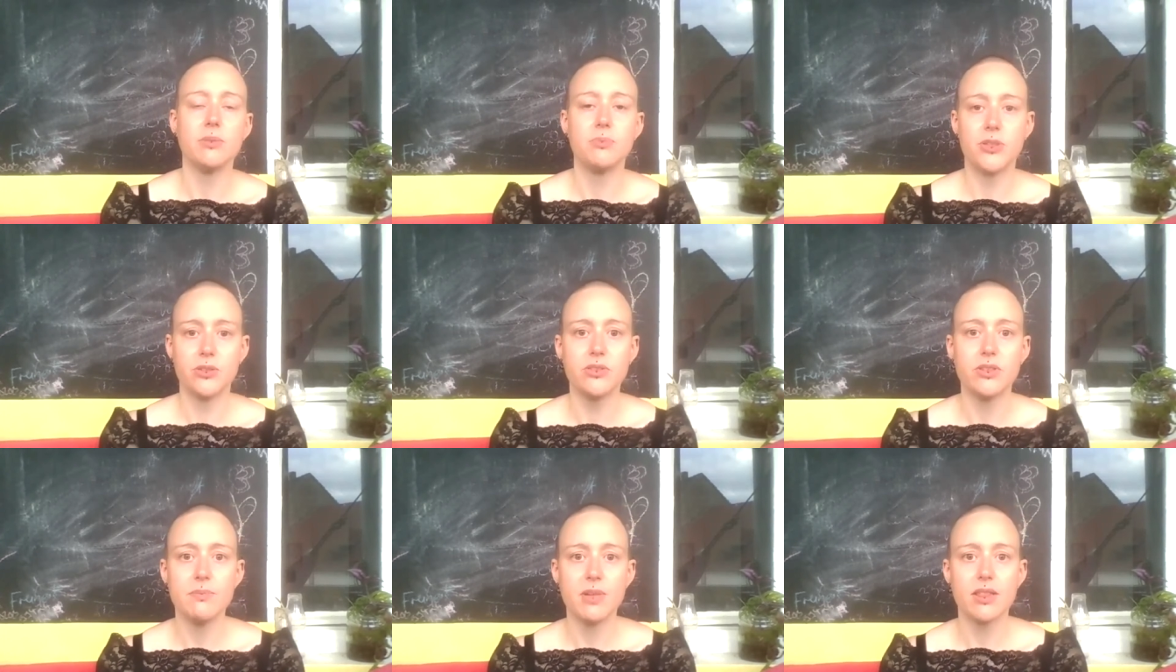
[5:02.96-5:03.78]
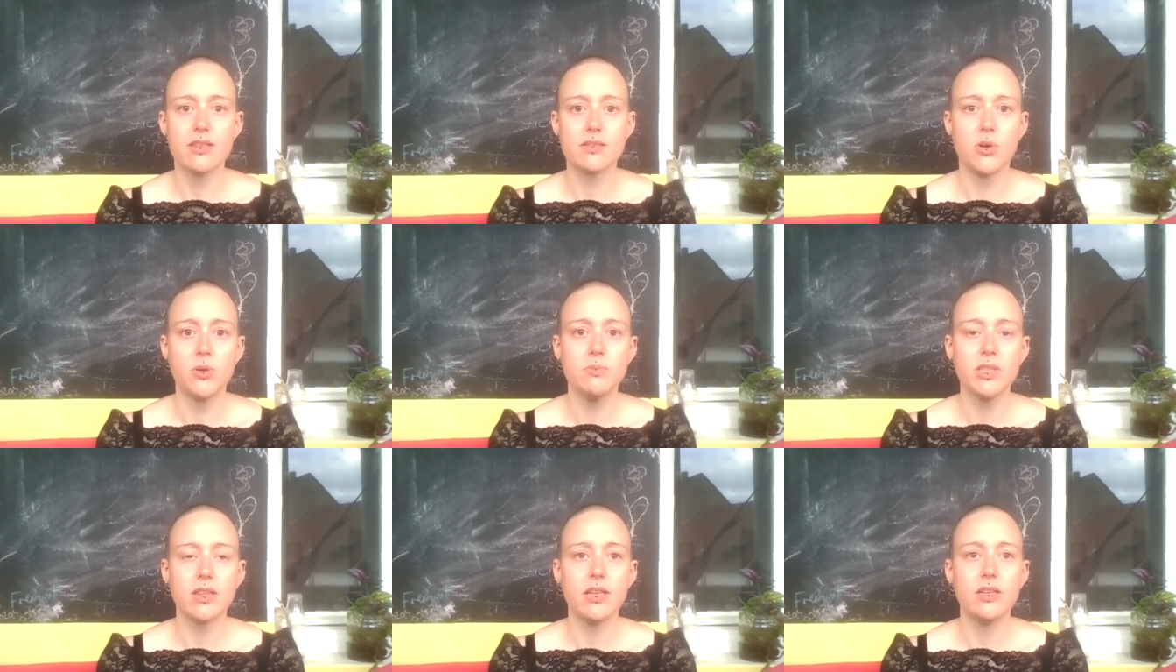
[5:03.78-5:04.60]
program at this
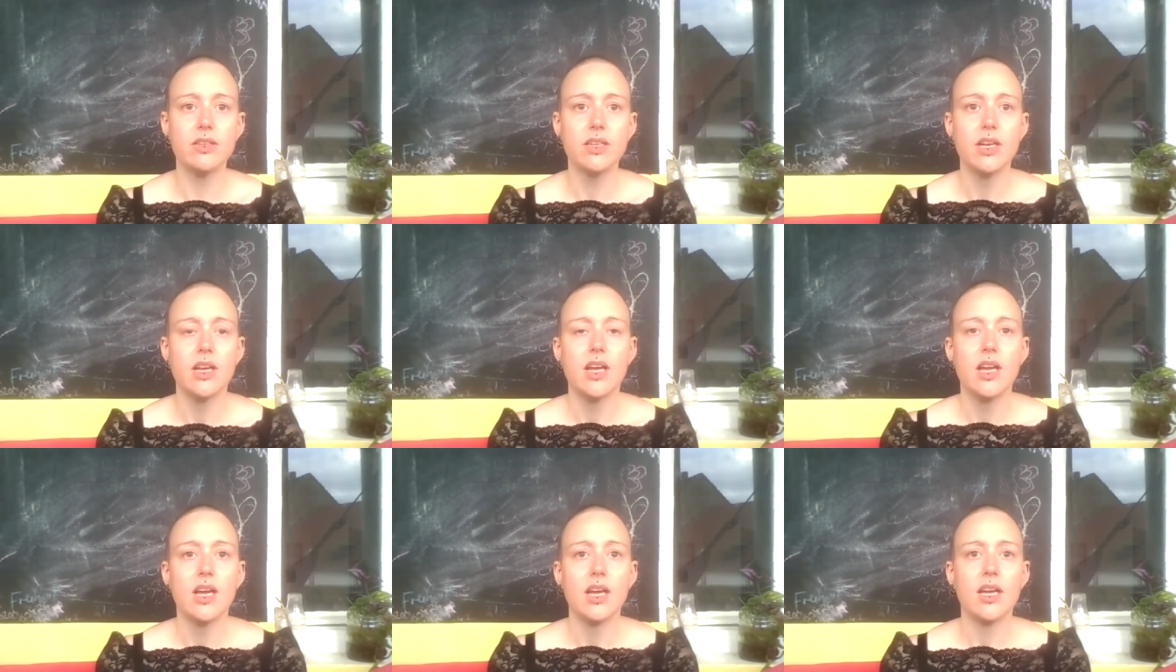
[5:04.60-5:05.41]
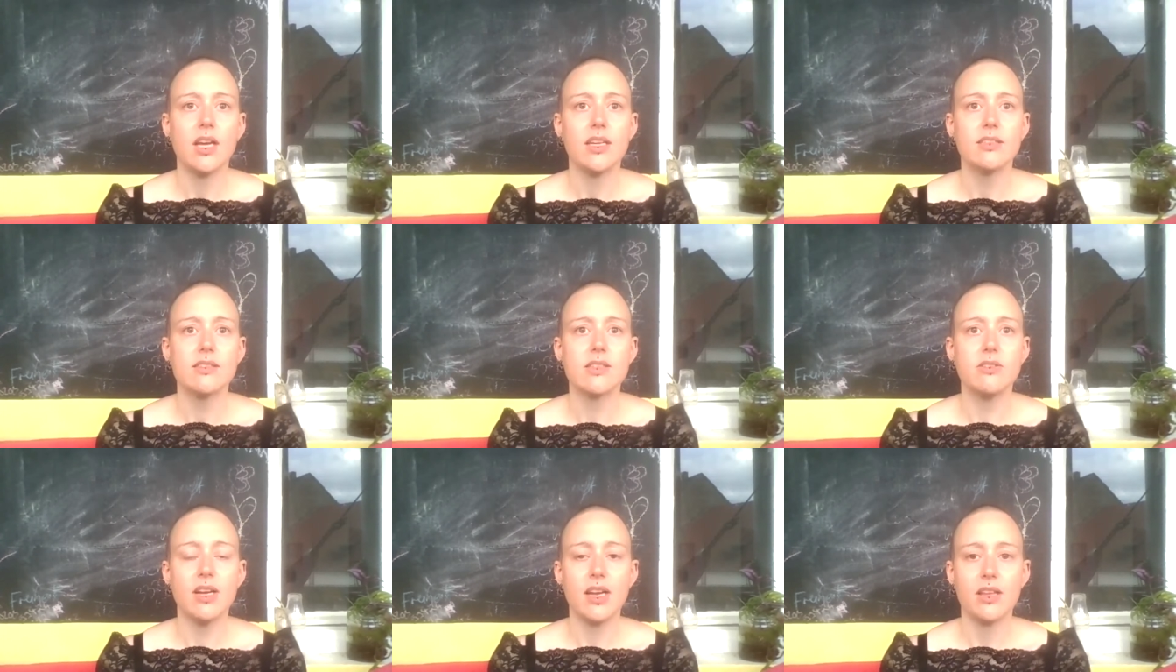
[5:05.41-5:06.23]
moment there. And
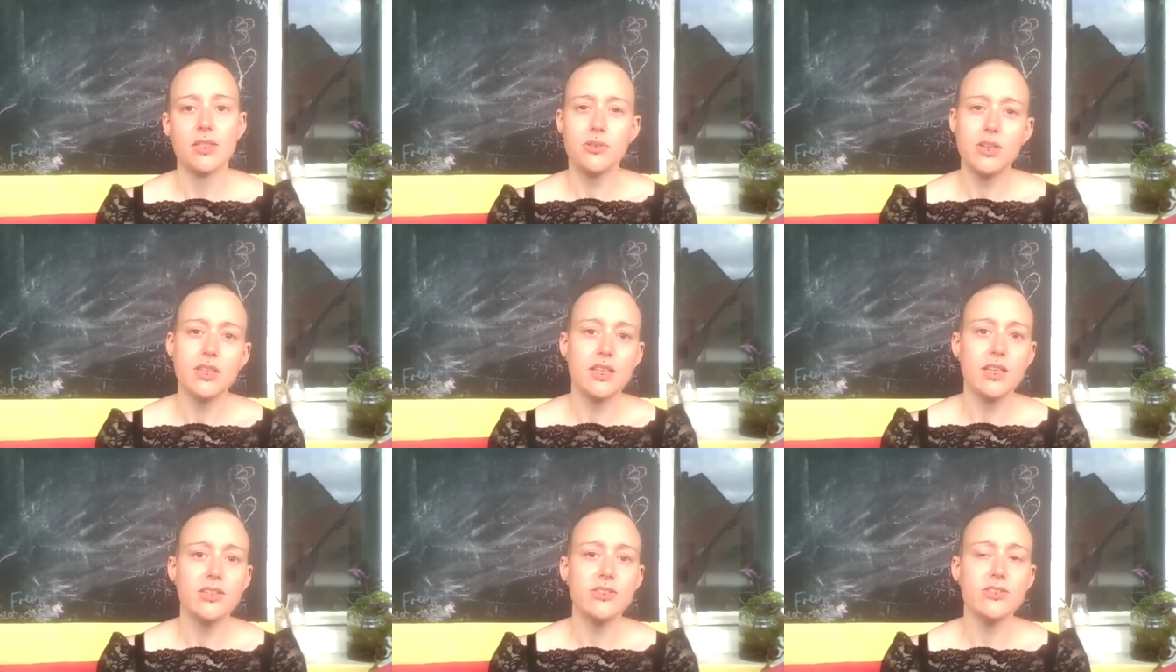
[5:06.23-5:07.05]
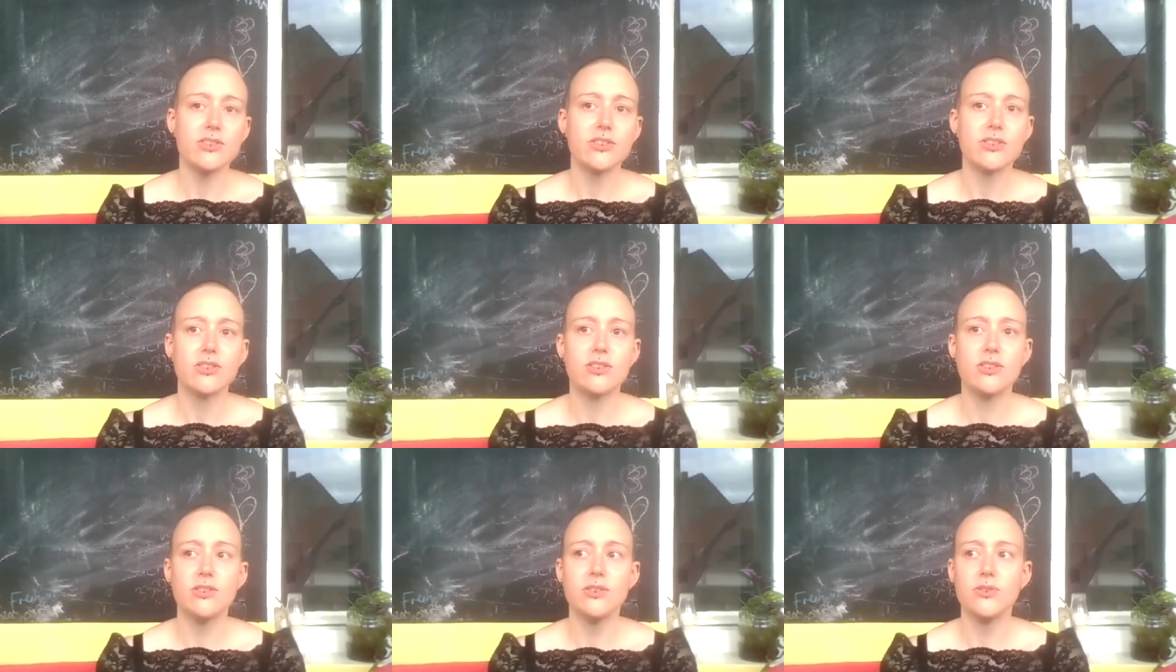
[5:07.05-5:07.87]
so I had three years
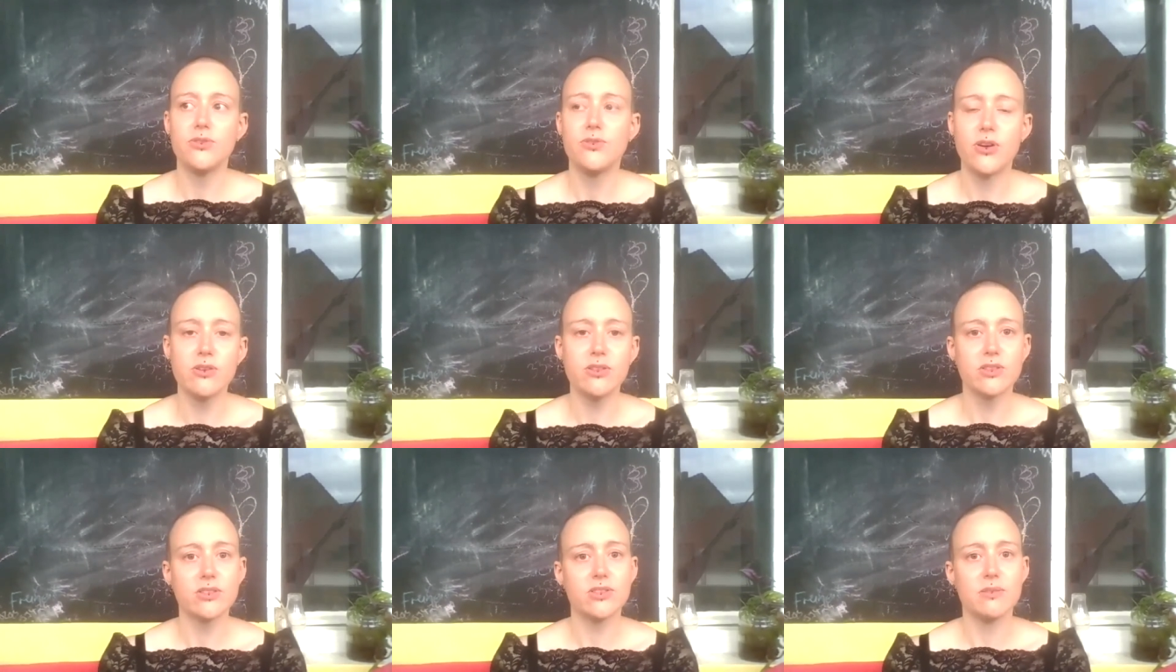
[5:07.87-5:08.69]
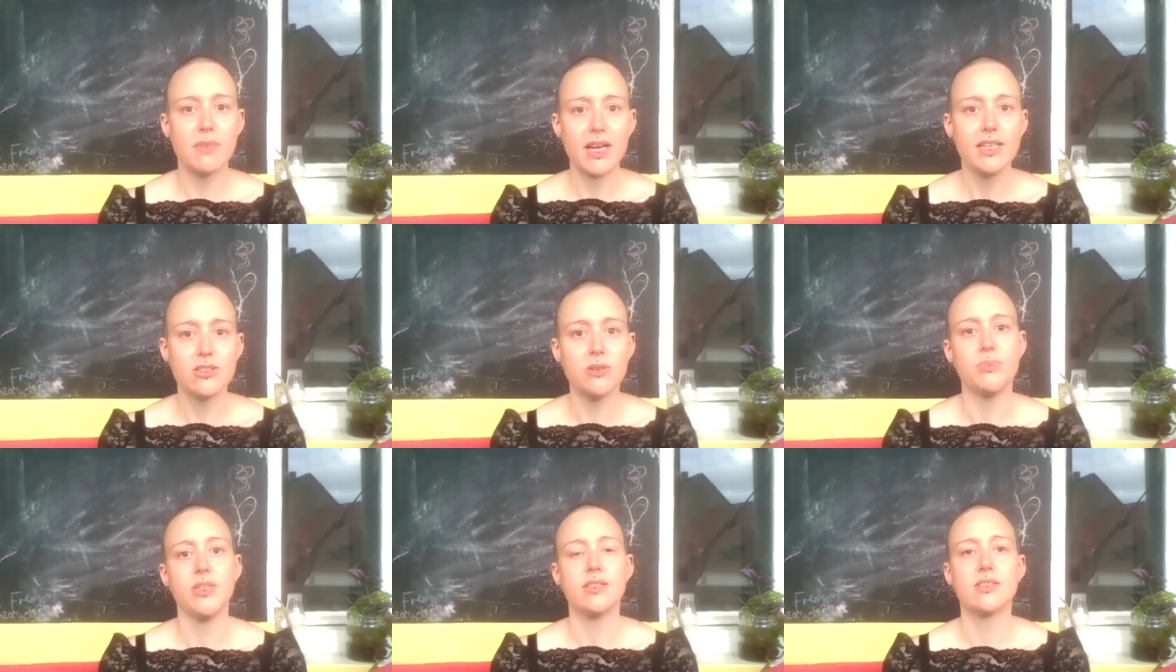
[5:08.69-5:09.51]
to focus on my
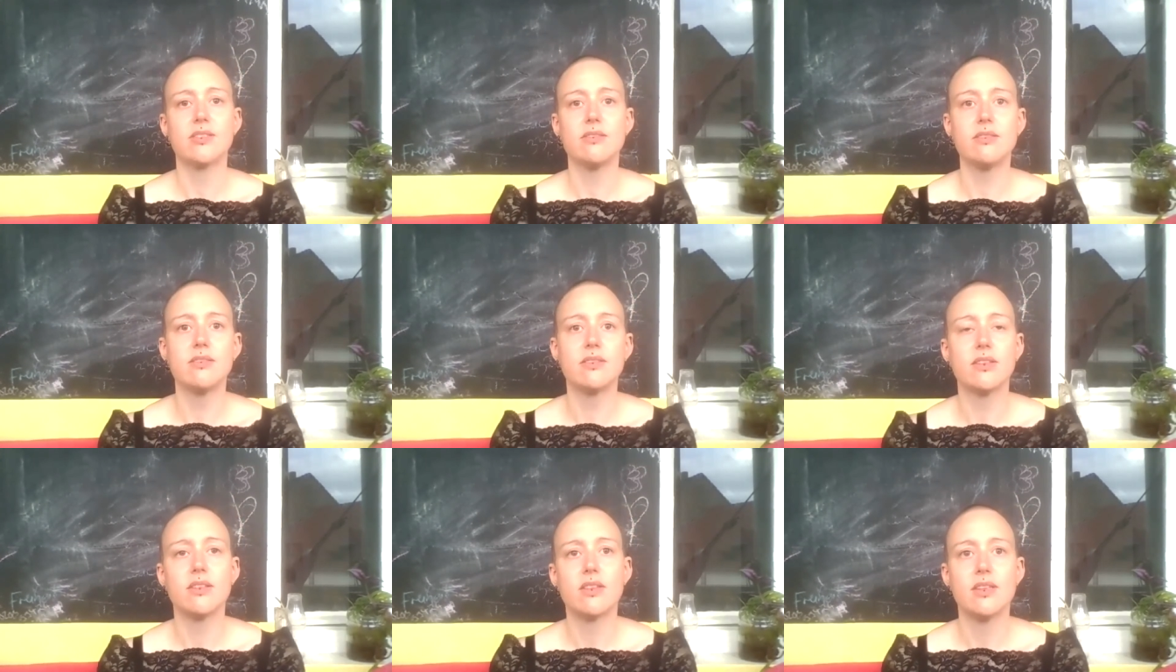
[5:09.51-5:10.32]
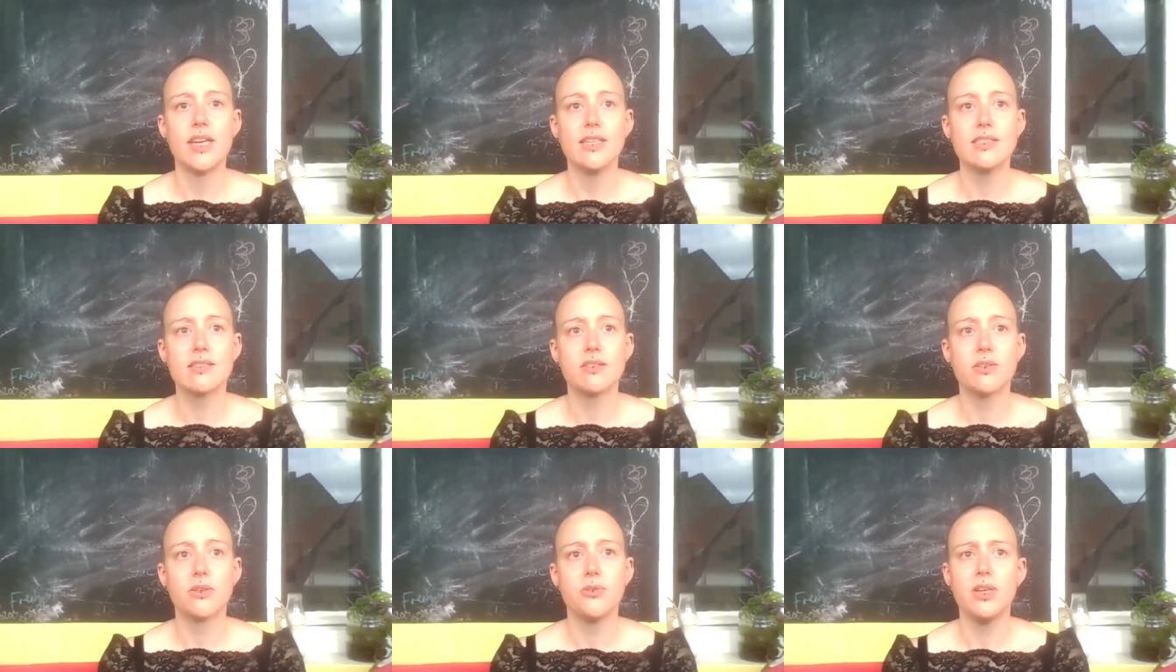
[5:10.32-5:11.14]
topic. So the next
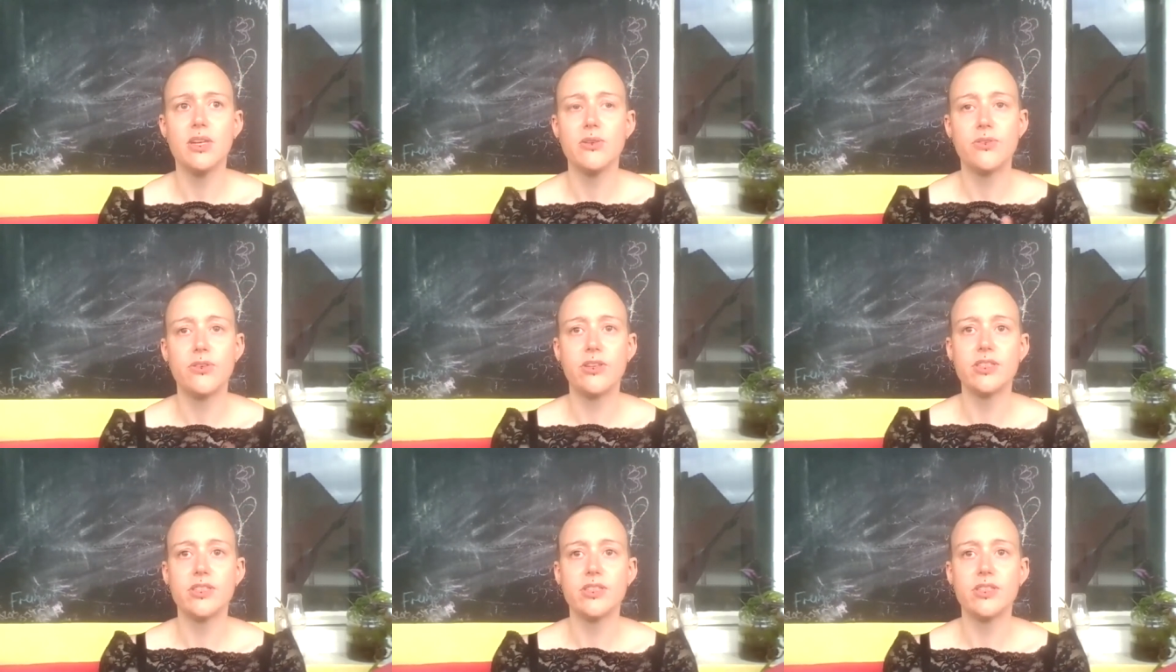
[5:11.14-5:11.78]
three or four